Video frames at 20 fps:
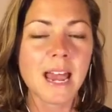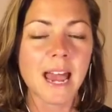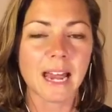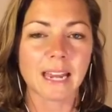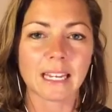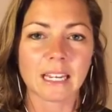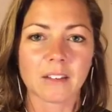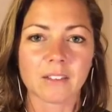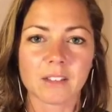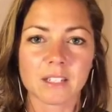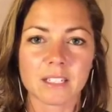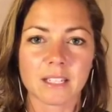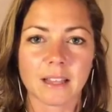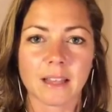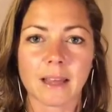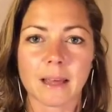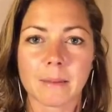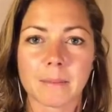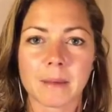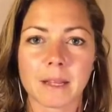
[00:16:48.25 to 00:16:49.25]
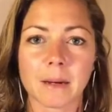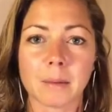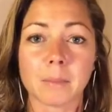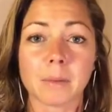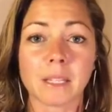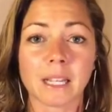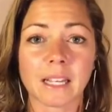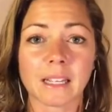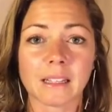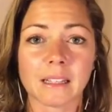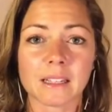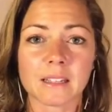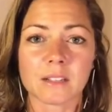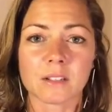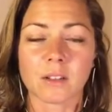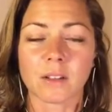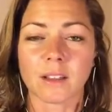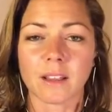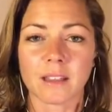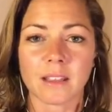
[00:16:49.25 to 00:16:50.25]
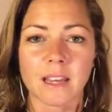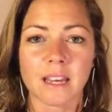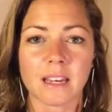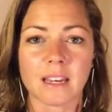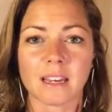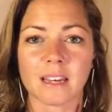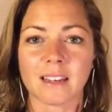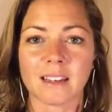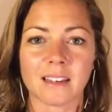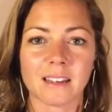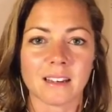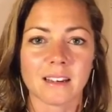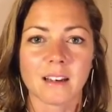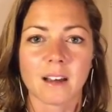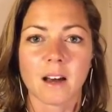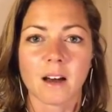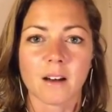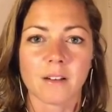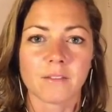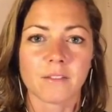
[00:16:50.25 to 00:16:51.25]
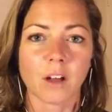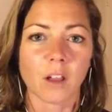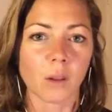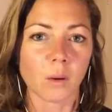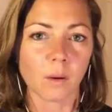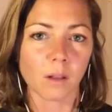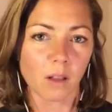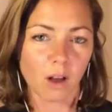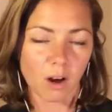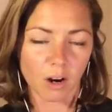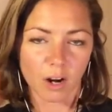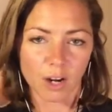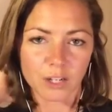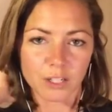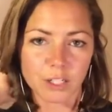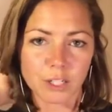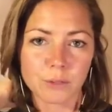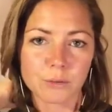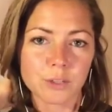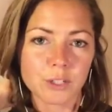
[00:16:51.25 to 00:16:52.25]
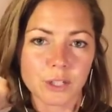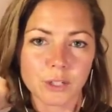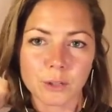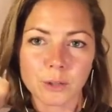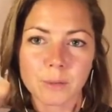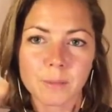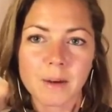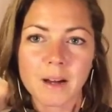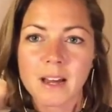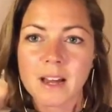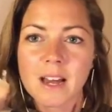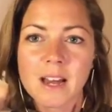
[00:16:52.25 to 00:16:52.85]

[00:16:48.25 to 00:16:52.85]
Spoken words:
and give it to them in a playlist so that they can follow along on YouTube.